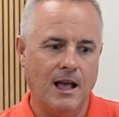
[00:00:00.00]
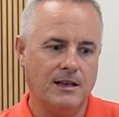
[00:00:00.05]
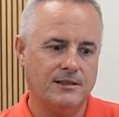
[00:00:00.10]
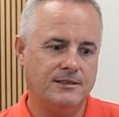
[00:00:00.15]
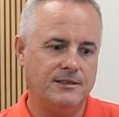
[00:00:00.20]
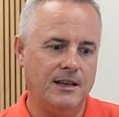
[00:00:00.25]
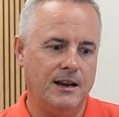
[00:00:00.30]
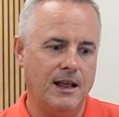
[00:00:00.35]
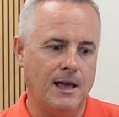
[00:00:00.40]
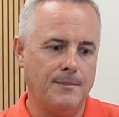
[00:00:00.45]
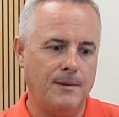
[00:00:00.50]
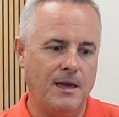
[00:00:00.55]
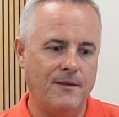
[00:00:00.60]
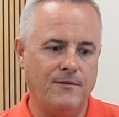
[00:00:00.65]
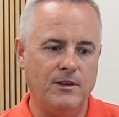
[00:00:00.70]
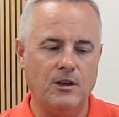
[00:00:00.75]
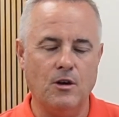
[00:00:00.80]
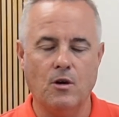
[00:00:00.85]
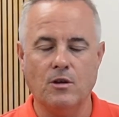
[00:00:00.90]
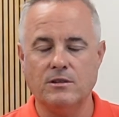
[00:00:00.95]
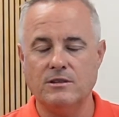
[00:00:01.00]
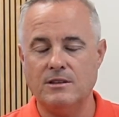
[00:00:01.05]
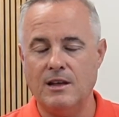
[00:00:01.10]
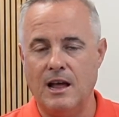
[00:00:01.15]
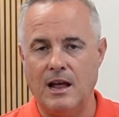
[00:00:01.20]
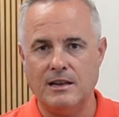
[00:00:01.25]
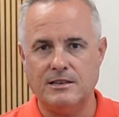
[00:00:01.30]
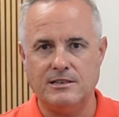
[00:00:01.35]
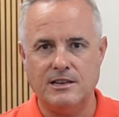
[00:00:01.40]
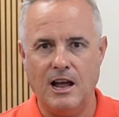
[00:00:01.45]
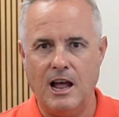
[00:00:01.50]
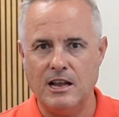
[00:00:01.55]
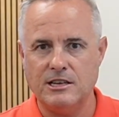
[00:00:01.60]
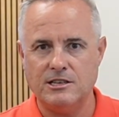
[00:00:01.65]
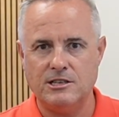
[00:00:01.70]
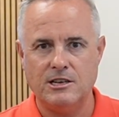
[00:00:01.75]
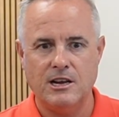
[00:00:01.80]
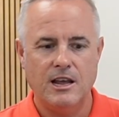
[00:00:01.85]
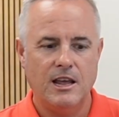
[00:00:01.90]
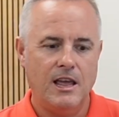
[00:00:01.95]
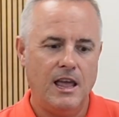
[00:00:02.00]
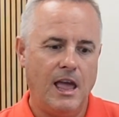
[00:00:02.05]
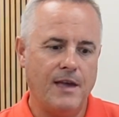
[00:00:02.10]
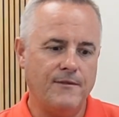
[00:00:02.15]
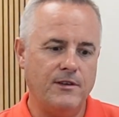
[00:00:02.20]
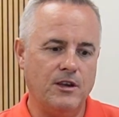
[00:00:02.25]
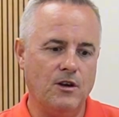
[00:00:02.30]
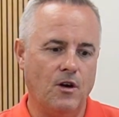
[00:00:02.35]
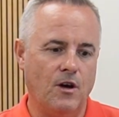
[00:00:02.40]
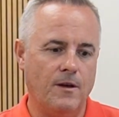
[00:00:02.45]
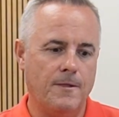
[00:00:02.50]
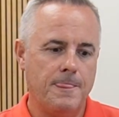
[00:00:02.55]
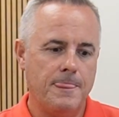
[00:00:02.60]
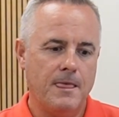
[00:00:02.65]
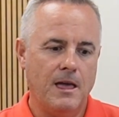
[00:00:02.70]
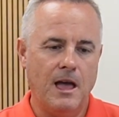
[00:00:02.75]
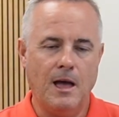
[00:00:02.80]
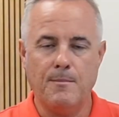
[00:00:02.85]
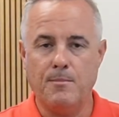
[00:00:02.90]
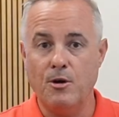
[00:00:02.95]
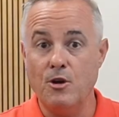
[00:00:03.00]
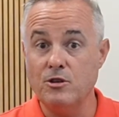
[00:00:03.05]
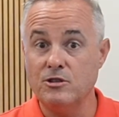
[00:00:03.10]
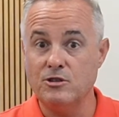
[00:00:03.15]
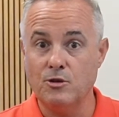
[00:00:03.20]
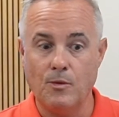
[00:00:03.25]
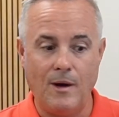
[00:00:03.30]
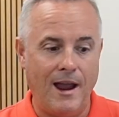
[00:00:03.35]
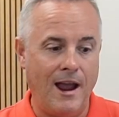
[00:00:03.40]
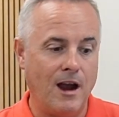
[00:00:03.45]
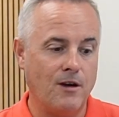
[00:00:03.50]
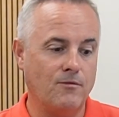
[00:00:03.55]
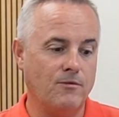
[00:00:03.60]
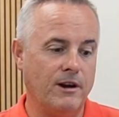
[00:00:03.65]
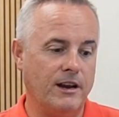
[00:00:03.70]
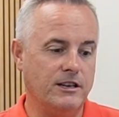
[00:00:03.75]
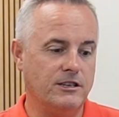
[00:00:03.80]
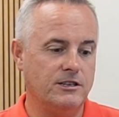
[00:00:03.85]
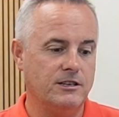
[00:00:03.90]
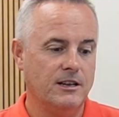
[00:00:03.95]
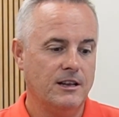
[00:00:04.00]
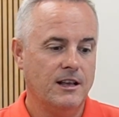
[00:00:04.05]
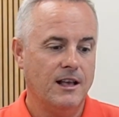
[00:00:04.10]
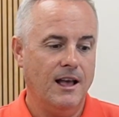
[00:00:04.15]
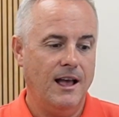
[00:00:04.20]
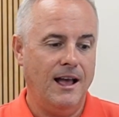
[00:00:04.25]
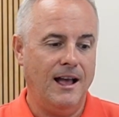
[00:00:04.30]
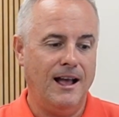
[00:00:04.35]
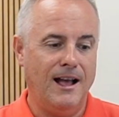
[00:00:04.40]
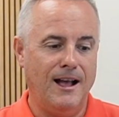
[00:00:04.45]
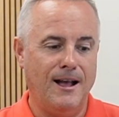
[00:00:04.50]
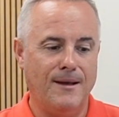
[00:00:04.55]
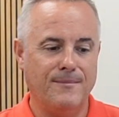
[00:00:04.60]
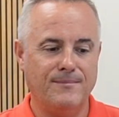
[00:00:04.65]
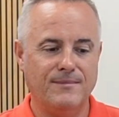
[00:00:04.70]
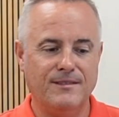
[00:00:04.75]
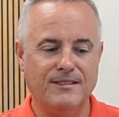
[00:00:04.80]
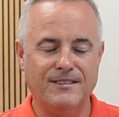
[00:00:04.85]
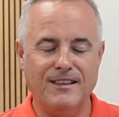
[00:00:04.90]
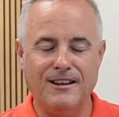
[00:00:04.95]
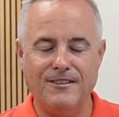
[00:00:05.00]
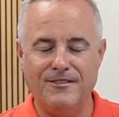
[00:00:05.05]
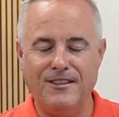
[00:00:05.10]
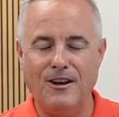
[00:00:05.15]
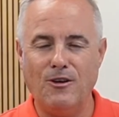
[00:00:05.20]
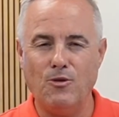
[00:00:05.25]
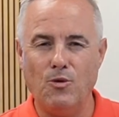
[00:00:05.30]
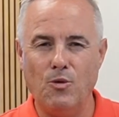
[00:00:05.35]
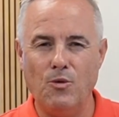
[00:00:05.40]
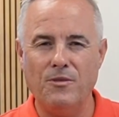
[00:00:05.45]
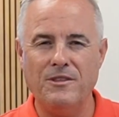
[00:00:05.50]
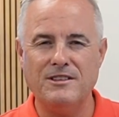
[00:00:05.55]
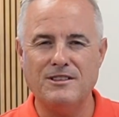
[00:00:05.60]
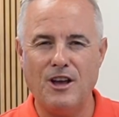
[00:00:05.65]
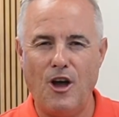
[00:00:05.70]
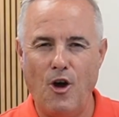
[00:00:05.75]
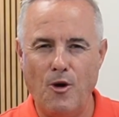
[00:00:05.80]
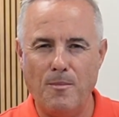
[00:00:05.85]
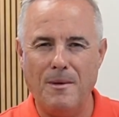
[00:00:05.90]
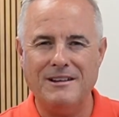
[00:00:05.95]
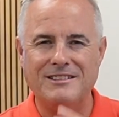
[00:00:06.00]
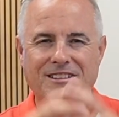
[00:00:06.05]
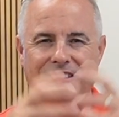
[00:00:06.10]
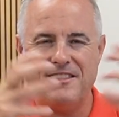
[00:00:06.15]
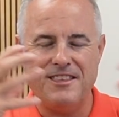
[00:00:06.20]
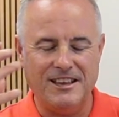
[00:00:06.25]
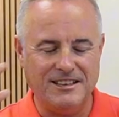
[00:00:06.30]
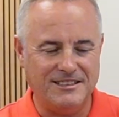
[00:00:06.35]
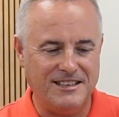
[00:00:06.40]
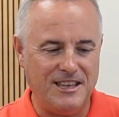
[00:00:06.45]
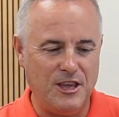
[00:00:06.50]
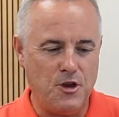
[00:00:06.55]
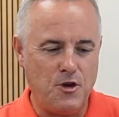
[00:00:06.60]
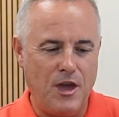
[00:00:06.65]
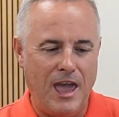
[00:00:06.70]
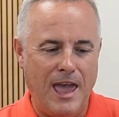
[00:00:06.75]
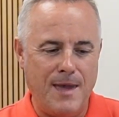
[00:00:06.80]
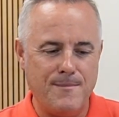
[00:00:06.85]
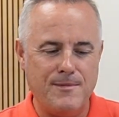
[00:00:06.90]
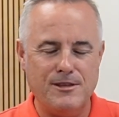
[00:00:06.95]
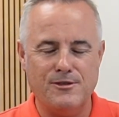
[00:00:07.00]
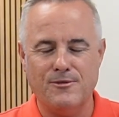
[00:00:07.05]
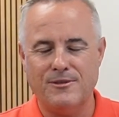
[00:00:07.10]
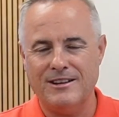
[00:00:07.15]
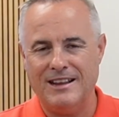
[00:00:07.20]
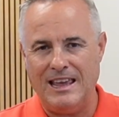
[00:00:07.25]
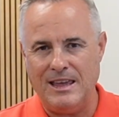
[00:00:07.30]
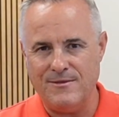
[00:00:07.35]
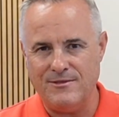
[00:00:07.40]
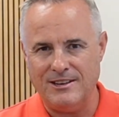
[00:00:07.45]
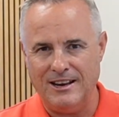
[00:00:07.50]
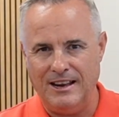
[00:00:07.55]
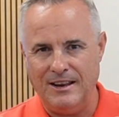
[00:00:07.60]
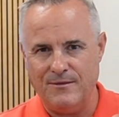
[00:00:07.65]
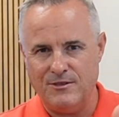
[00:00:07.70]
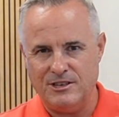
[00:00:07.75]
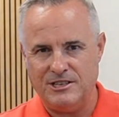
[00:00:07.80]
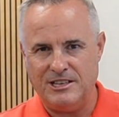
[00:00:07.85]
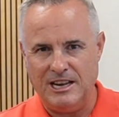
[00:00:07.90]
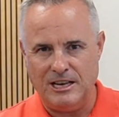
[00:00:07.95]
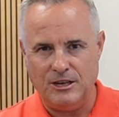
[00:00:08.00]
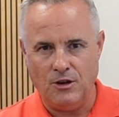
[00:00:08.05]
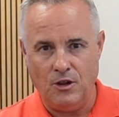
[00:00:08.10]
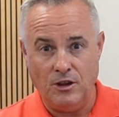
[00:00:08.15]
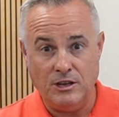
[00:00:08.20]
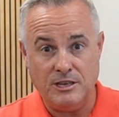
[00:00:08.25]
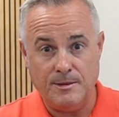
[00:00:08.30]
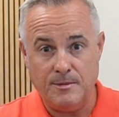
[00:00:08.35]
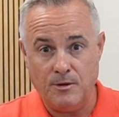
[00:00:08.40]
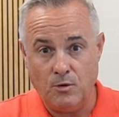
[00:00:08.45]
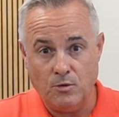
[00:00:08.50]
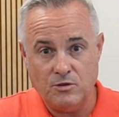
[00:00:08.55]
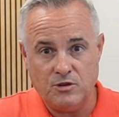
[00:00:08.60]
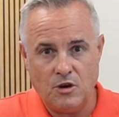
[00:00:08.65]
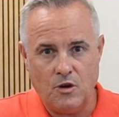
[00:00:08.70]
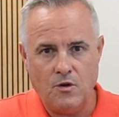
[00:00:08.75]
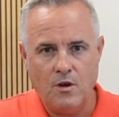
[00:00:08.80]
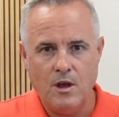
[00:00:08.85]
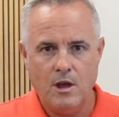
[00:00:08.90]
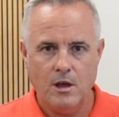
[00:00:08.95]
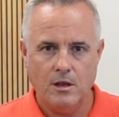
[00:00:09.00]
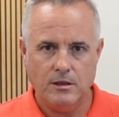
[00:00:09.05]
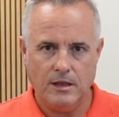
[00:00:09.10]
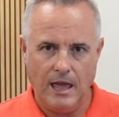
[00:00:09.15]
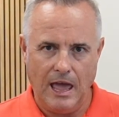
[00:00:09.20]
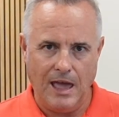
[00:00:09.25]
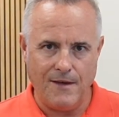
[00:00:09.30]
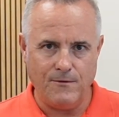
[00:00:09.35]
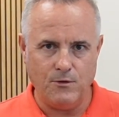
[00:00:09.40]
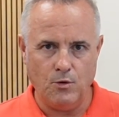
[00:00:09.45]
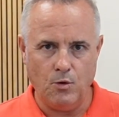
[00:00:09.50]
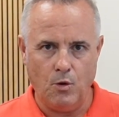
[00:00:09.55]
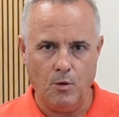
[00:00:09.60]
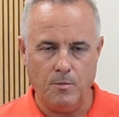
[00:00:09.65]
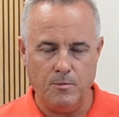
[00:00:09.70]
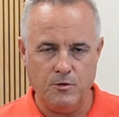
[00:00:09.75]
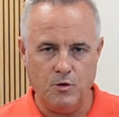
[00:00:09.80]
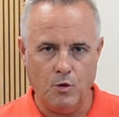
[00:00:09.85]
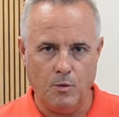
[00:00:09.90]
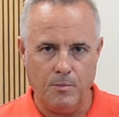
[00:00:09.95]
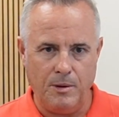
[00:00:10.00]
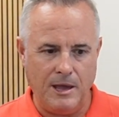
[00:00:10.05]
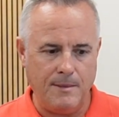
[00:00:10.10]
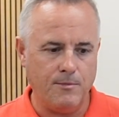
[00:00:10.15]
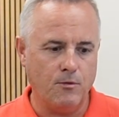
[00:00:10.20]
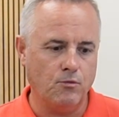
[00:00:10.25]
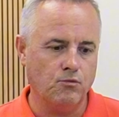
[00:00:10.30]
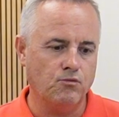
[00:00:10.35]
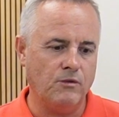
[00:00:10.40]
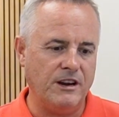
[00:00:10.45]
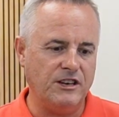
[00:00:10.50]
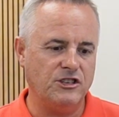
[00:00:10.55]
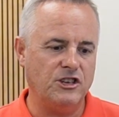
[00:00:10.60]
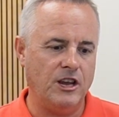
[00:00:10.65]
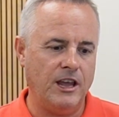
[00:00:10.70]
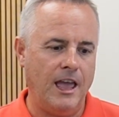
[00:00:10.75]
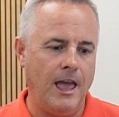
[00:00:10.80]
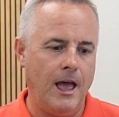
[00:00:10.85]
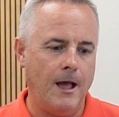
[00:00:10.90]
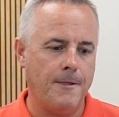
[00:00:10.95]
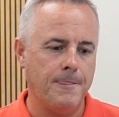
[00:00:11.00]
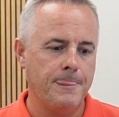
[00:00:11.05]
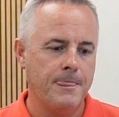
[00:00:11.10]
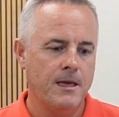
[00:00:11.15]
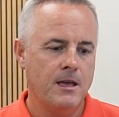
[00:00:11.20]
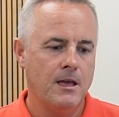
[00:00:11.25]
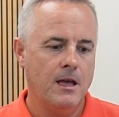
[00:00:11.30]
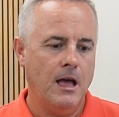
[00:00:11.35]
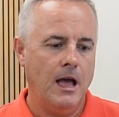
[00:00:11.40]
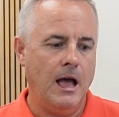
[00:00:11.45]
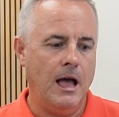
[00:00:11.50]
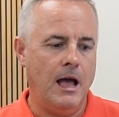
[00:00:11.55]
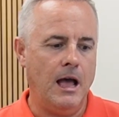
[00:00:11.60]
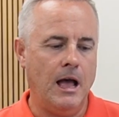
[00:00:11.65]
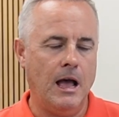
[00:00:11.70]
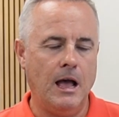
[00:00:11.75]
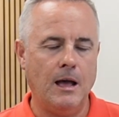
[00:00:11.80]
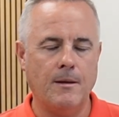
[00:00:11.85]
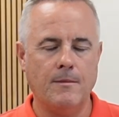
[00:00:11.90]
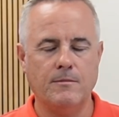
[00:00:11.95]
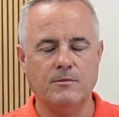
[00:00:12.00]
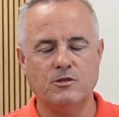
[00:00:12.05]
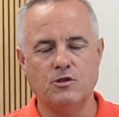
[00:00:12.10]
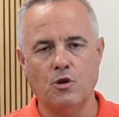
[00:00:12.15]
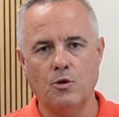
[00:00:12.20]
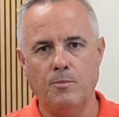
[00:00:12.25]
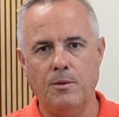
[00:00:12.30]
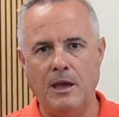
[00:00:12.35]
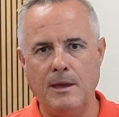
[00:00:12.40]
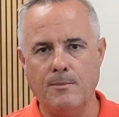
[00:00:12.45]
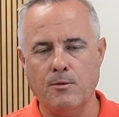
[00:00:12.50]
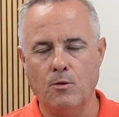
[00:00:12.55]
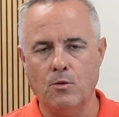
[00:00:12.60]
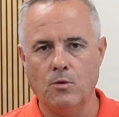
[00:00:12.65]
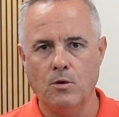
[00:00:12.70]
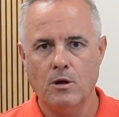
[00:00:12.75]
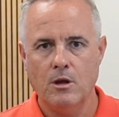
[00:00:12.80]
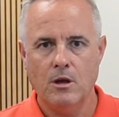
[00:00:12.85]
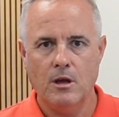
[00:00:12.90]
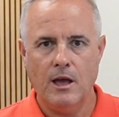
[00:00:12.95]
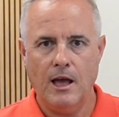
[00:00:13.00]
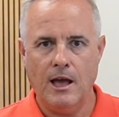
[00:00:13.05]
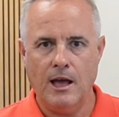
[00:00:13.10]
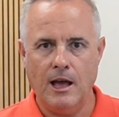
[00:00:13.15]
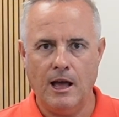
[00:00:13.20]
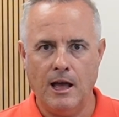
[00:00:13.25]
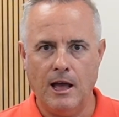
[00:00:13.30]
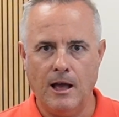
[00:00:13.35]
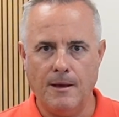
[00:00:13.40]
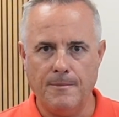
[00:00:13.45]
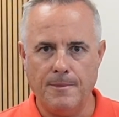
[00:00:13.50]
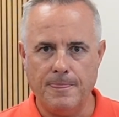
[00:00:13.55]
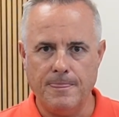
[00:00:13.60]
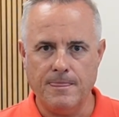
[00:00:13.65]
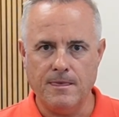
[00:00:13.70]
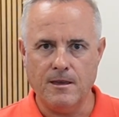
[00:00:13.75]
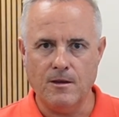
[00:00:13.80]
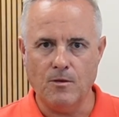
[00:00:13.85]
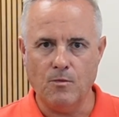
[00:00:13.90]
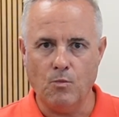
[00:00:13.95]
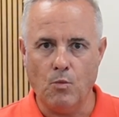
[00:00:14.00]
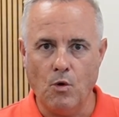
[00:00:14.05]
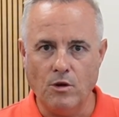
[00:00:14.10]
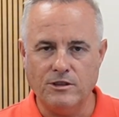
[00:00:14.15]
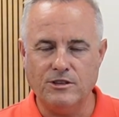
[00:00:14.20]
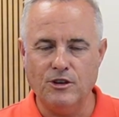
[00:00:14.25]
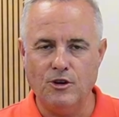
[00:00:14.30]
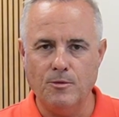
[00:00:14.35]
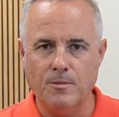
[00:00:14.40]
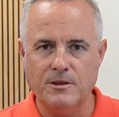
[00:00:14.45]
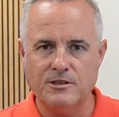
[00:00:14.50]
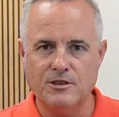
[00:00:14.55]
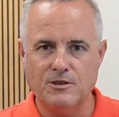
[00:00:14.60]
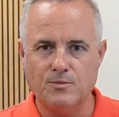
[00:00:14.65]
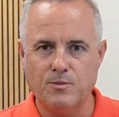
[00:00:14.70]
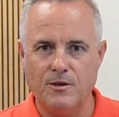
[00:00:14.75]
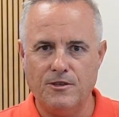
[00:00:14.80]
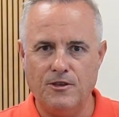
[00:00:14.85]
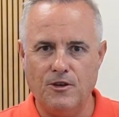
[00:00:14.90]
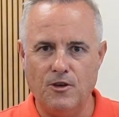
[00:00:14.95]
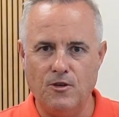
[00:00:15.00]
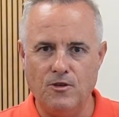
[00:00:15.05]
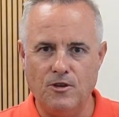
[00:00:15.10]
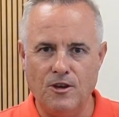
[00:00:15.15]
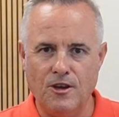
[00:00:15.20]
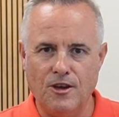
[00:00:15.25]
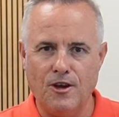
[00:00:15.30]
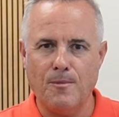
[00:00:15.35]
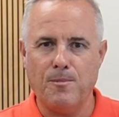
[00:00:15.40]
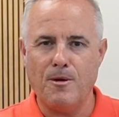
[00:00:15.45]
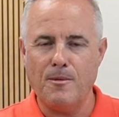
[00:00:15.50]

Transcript: set up? Have you got touch? Have you got personal outreach? There's a whole bunch of things that you can be doing, even to leverage technology, but also to have your people reaching out. So people want to do business with you. You're